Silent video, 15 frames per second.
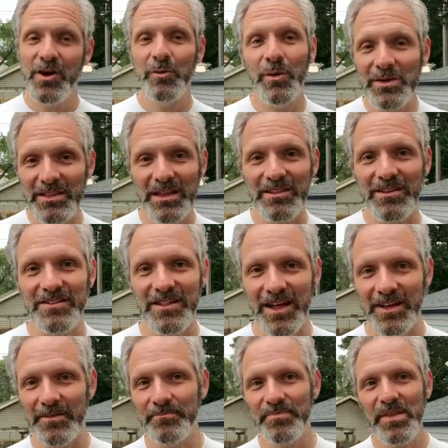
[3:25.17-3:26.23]
what they look
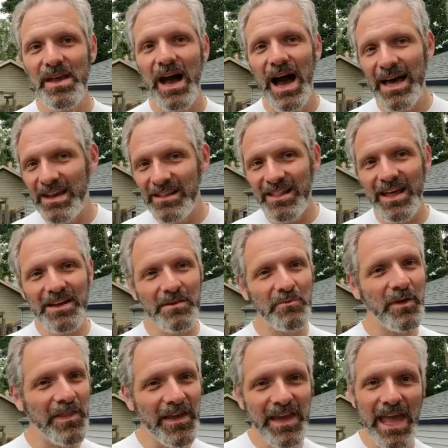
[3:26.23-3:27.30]
like. I didn't like them
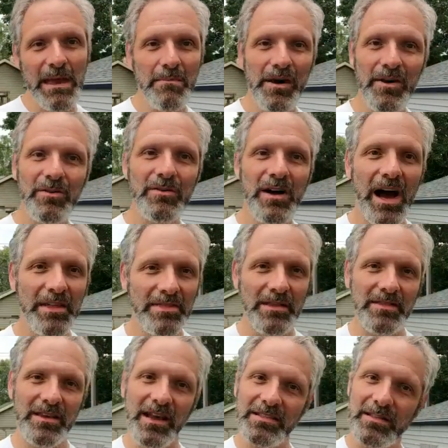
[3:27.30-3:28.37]
when they came out. I thought
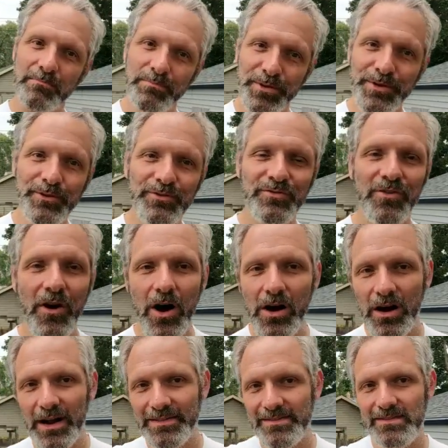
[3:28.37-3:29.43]
they got the blues wrong.
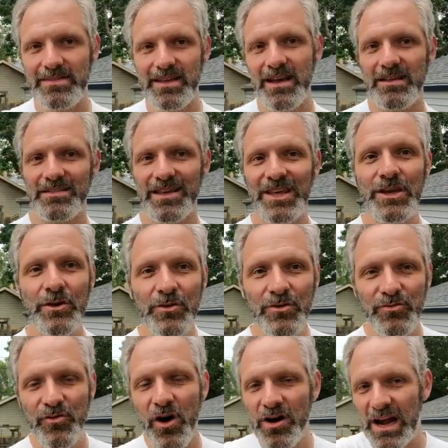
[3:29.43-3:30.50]
I thought they got the
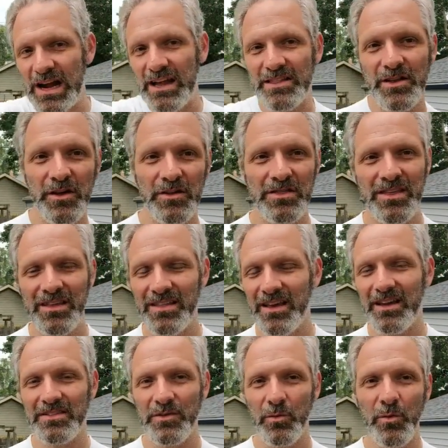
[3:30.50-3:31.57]
hues wrong. I think they
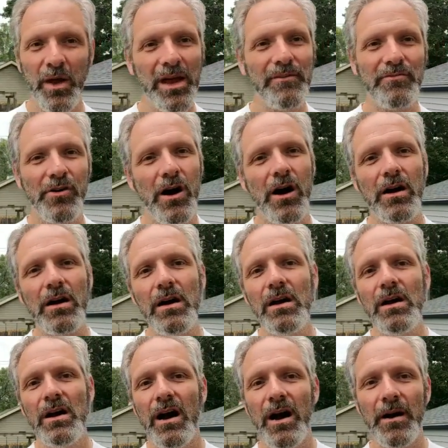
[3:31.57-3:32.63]
got the wave wrong.
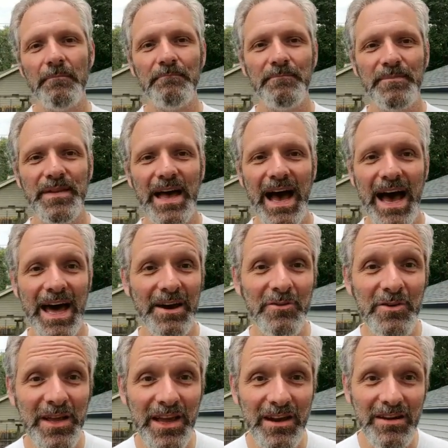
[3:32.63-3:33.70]
I
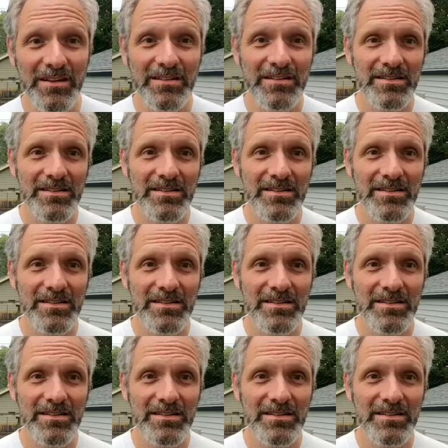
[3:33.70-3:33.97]
don't care.